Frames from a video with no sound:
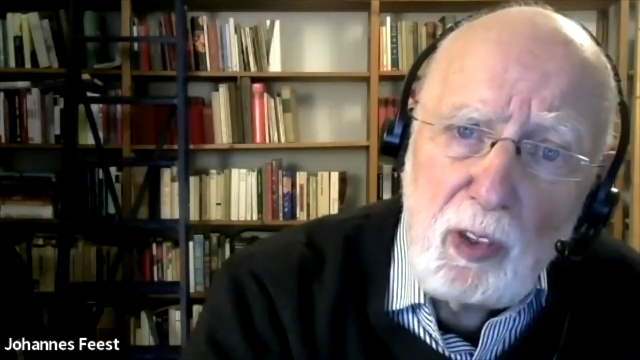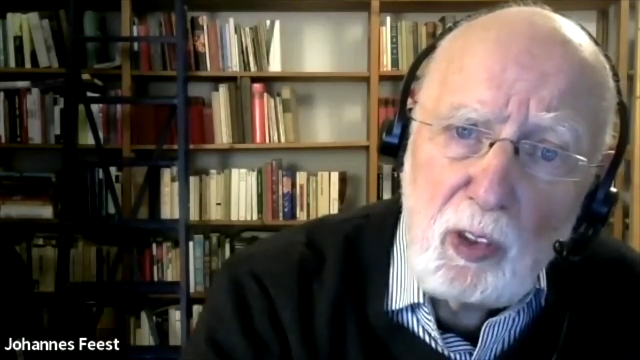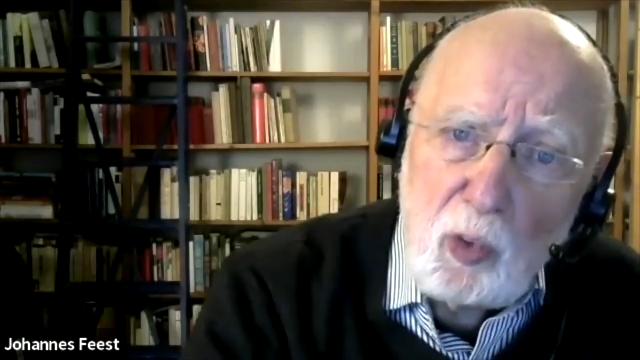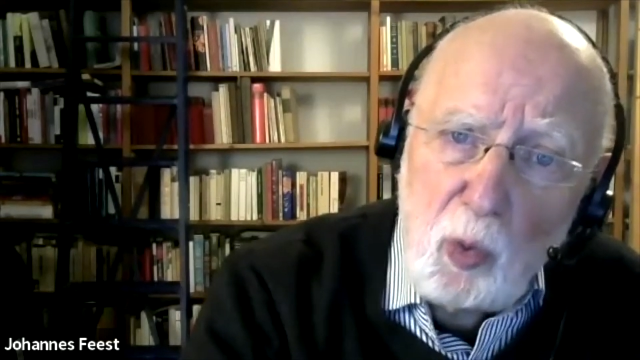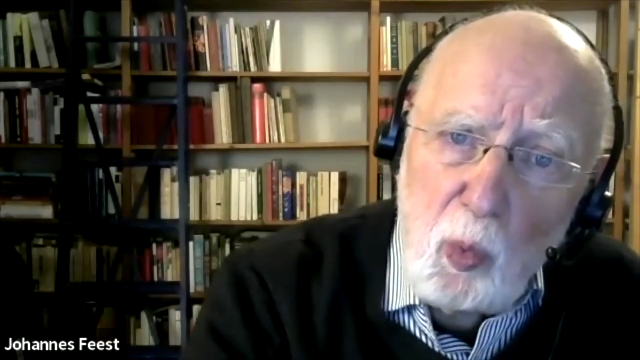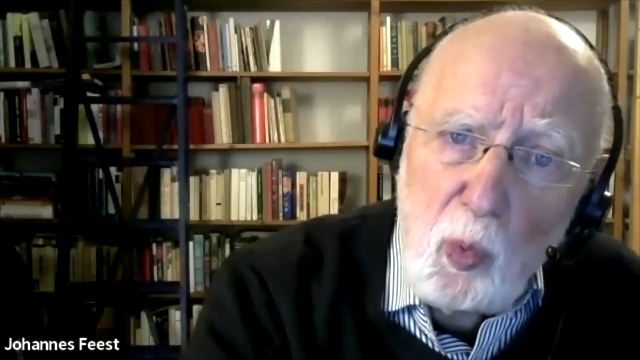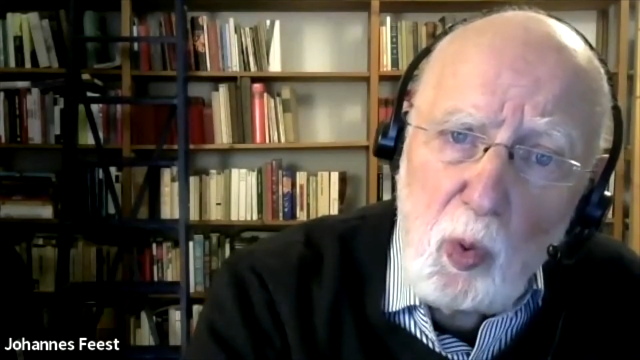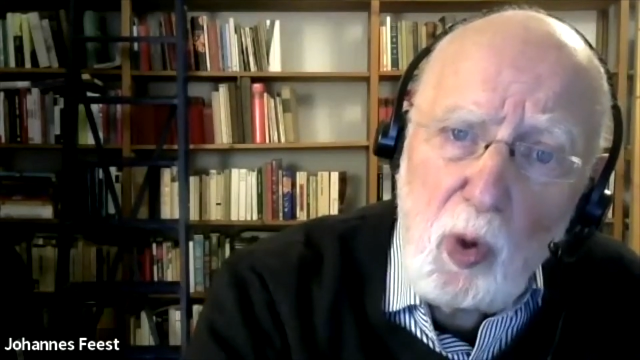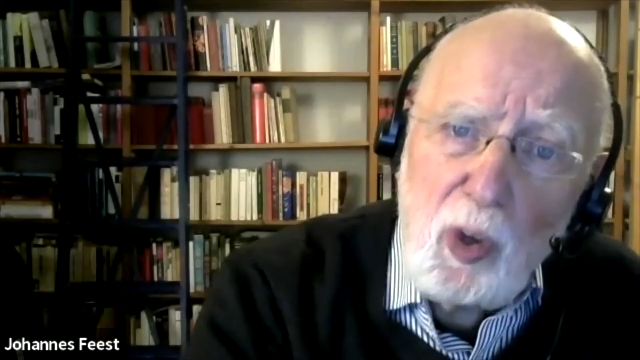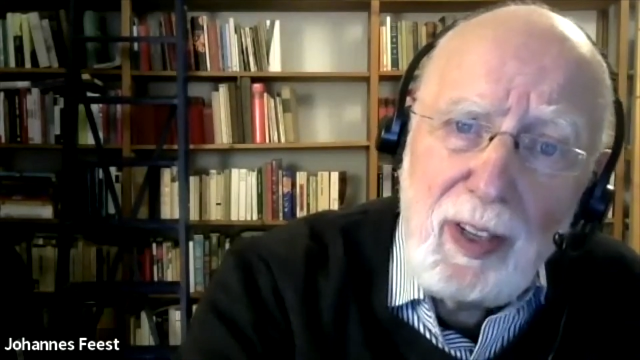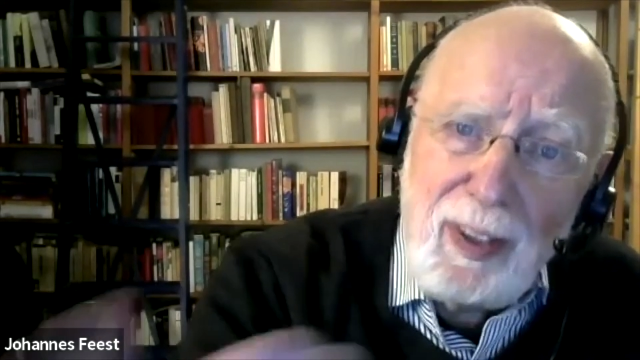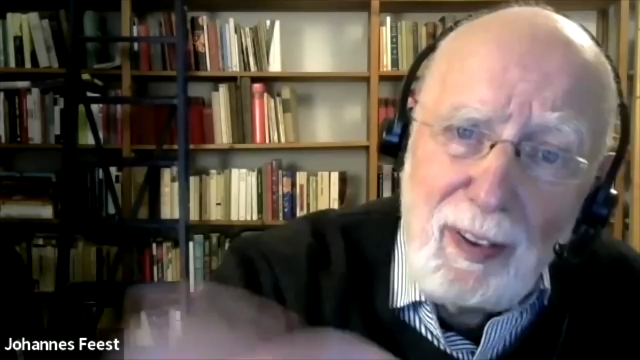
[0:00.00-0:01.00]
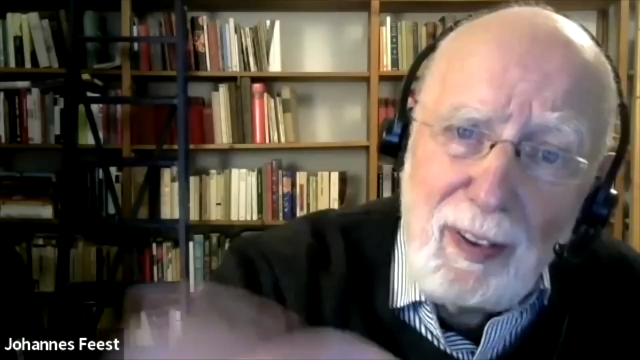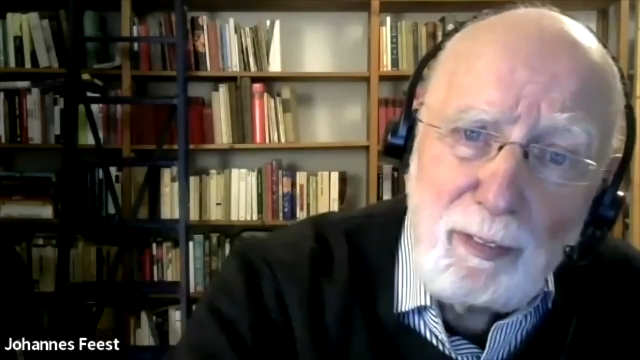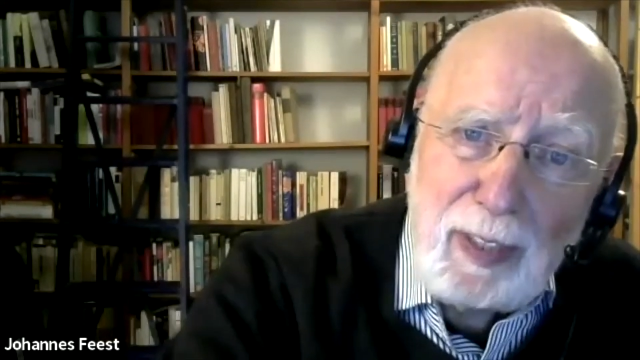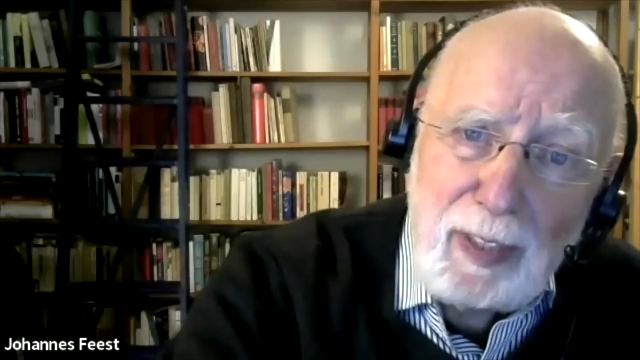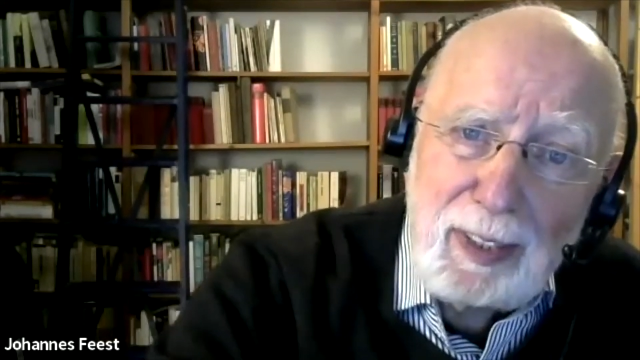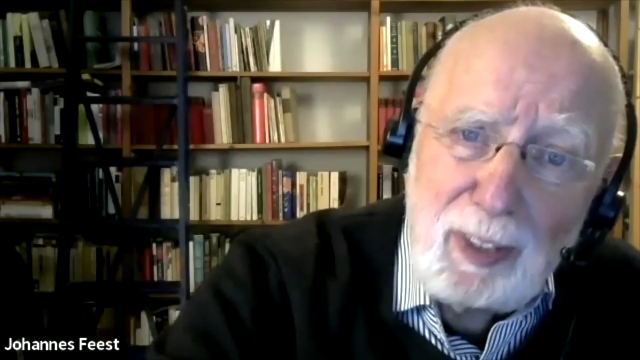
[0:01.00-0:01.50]
to
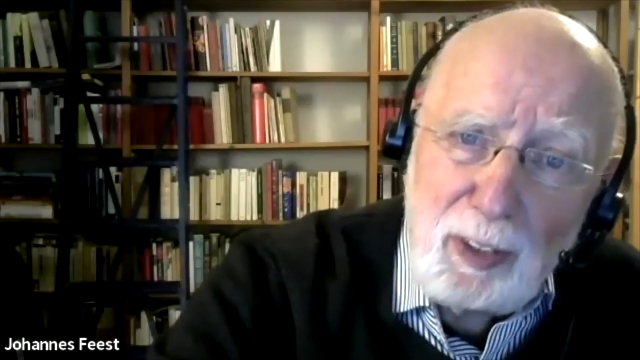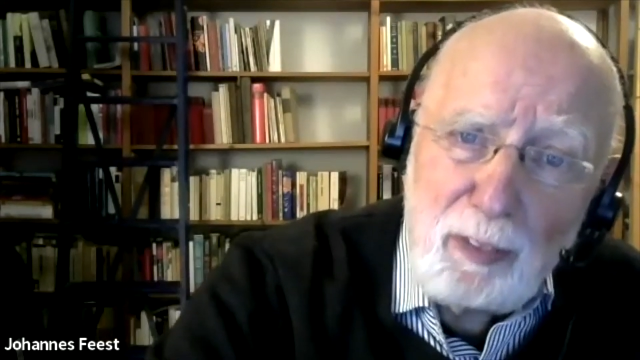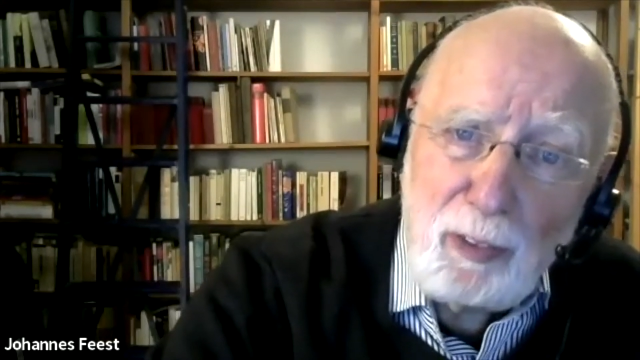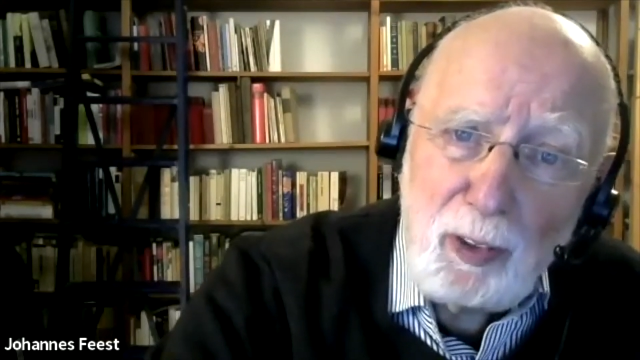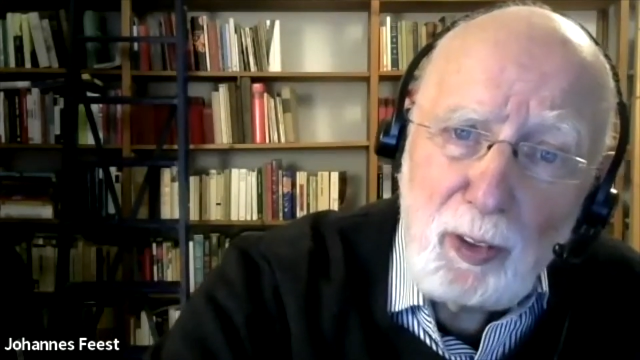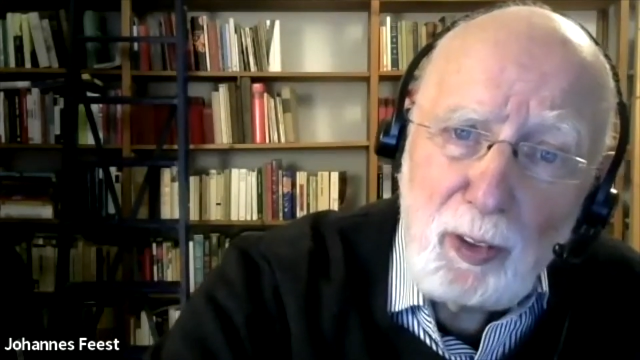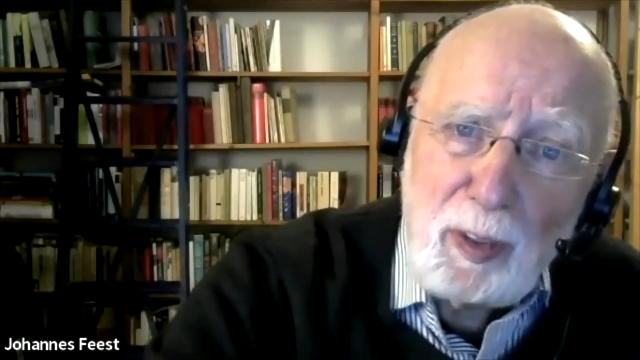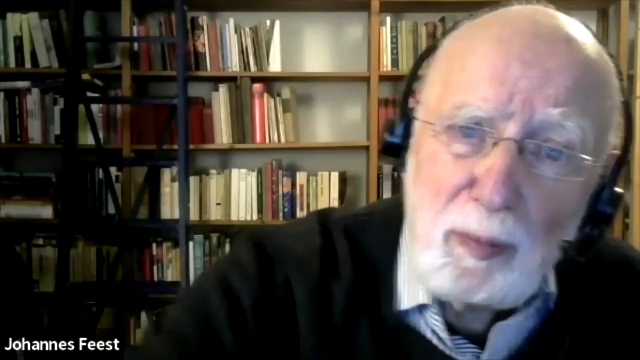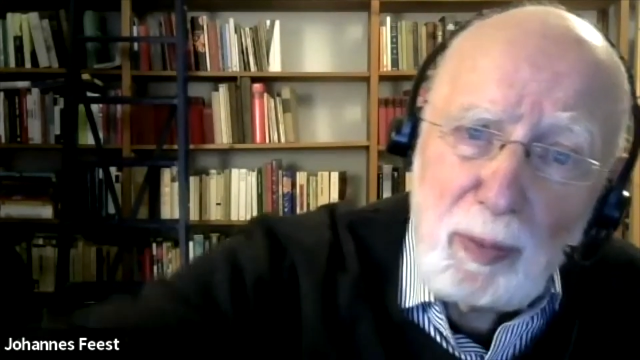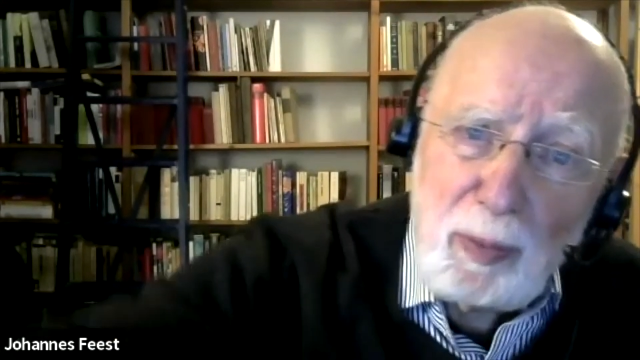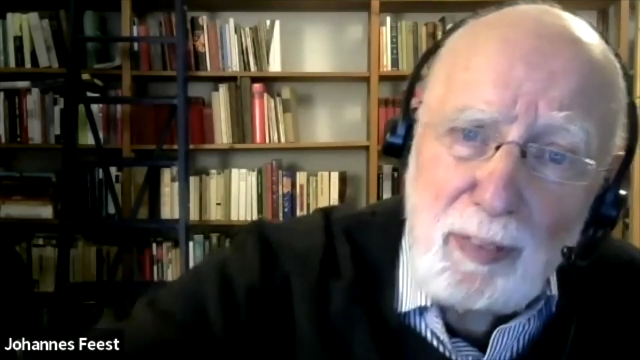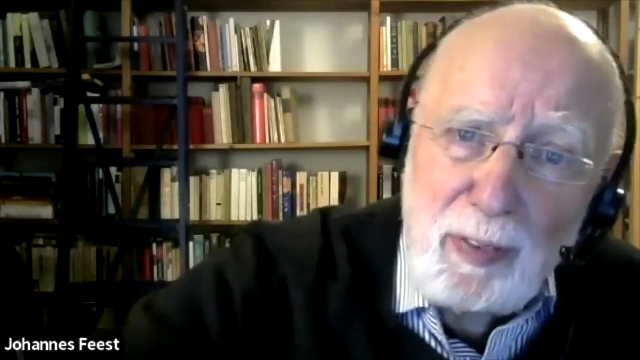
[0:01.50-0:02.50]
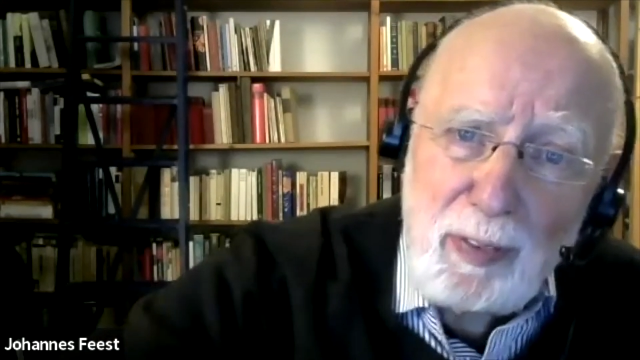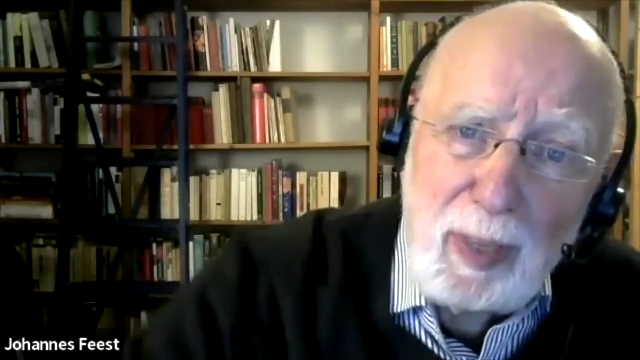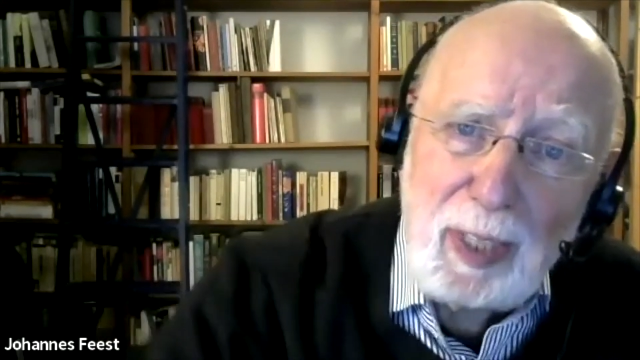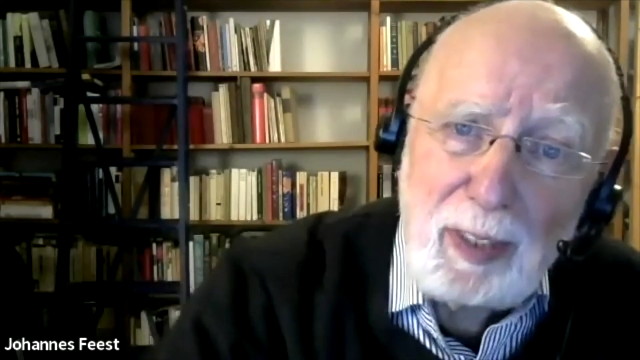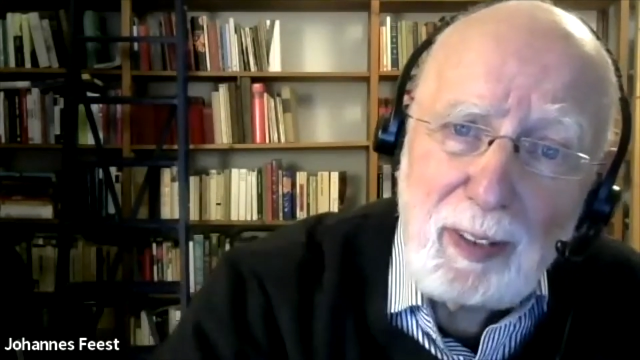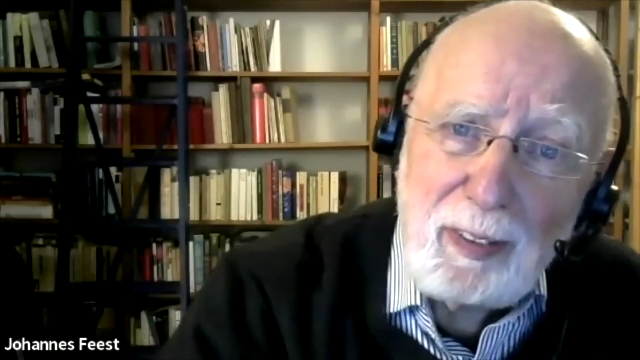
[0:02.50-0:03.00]
fine default
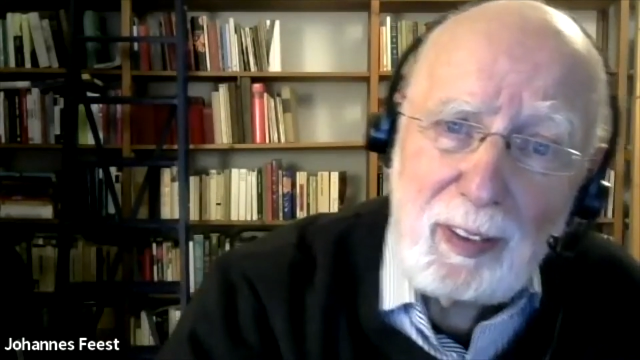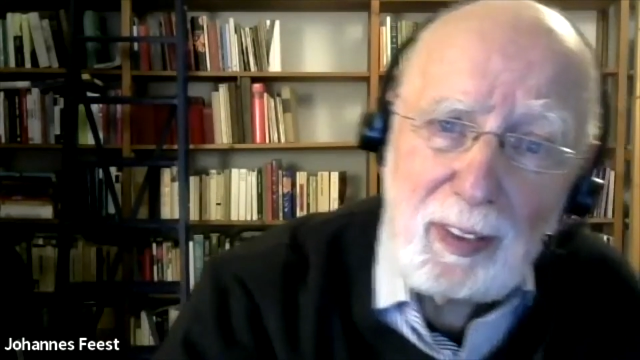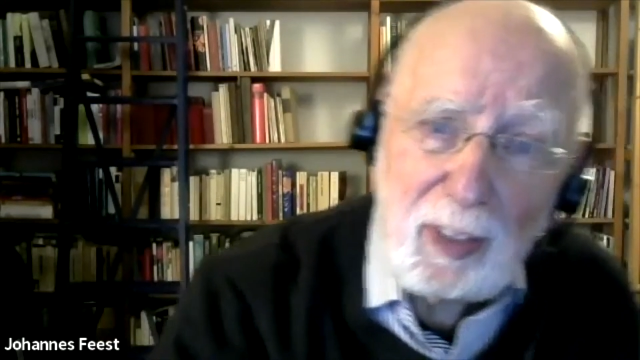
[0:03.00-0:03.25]
imprisonment.